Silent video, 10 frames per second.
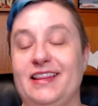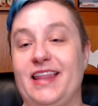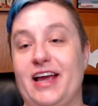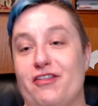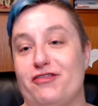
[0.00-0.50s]

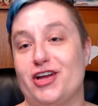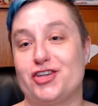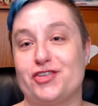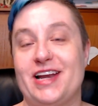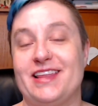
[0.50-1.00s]
like a
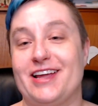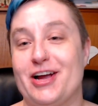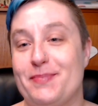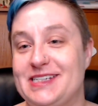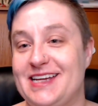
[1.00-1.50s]
frustrating
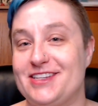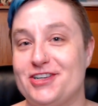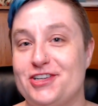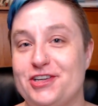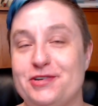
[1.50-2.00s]
therapist
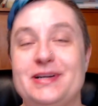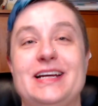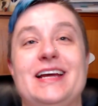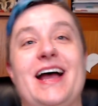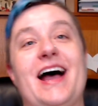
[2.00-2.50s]
answer to,
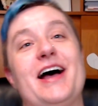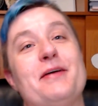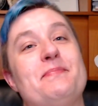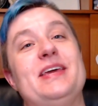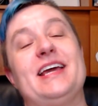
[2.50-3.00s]

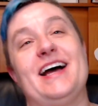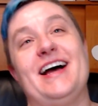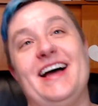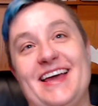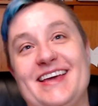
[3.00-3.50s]

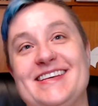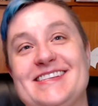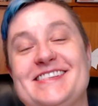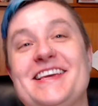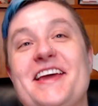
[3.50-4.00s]
because